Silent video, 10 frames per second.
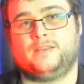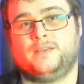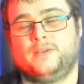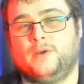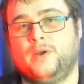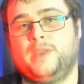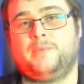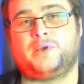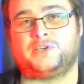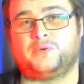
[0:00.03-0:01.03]
You're here
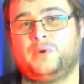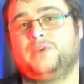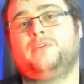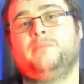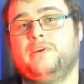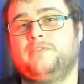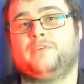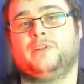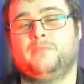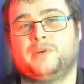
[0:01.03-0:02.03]
because you want to remove
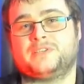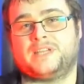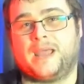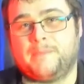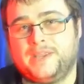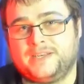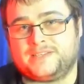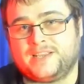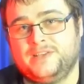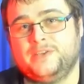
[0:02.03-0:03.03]
follow bots, and I'm here to
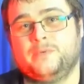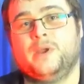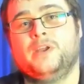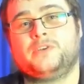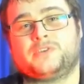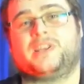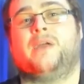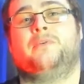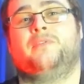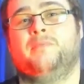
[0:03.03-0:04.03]
tell you just how
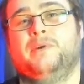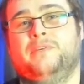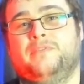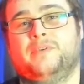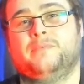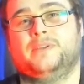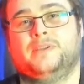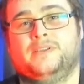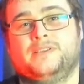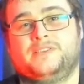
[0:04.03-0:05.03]
to remove them.
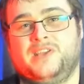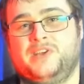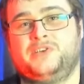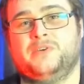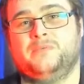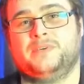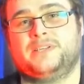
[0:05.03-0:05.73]
Stay tuned.